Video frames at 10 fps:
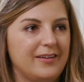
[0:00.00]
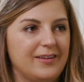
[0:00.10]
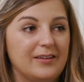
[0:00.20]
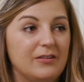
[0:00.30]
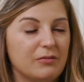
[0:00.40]
and
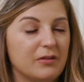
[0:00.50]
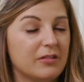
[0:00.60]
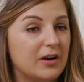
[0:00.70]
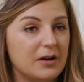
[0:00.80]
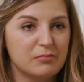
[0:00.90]
it ends
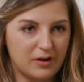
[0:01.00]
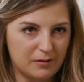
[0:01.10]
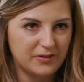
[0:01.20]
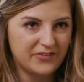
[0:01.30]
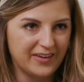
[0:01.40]
with God
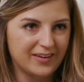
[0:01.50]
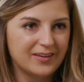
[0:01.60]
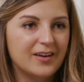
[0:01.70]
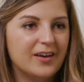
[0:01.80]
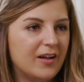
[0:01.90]
promising
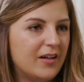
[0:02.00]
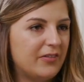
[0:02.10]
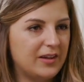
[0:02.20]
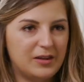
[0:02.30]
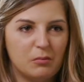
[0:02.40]

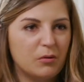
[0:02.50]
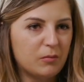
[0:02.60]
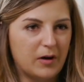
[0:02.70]
that He will